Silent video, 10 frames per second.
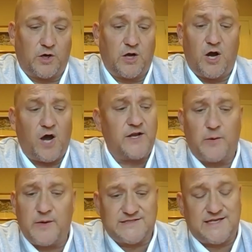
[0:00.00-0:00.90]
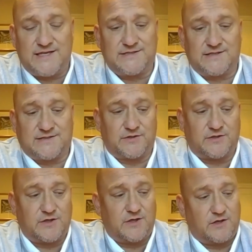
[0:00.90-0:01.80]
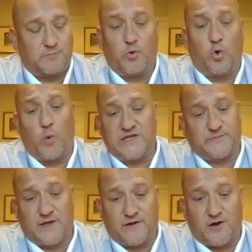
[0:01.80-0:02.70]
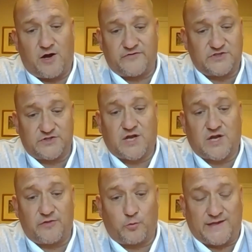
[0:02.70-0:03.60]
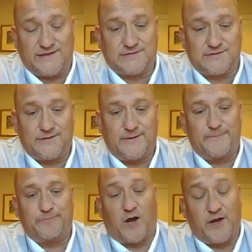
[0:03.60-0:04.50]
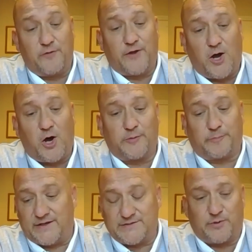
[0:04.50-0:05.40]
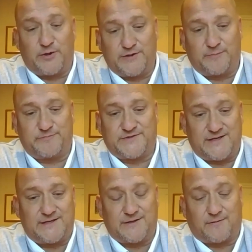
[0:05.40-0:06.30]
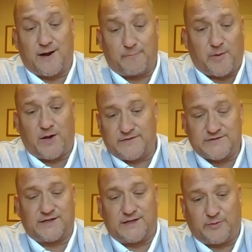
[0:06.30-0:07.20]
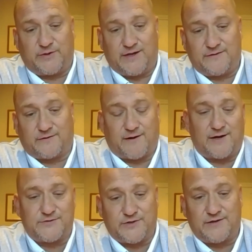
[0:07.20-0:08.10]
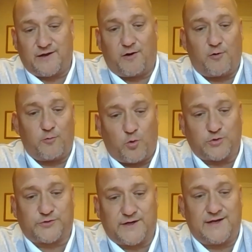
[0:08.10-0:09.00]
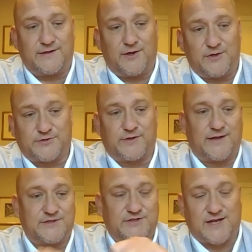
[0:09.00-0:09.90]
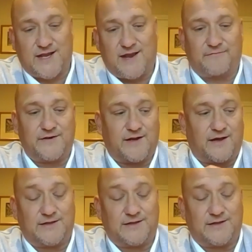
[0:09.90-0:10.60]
I know it's easy to always be in the harvest and just cut the wheat. I know the hard bit is putting the seed in the ground, buying the seed, putting it in the ground, drilling the hole, watering it, nurturing it, checking it every day.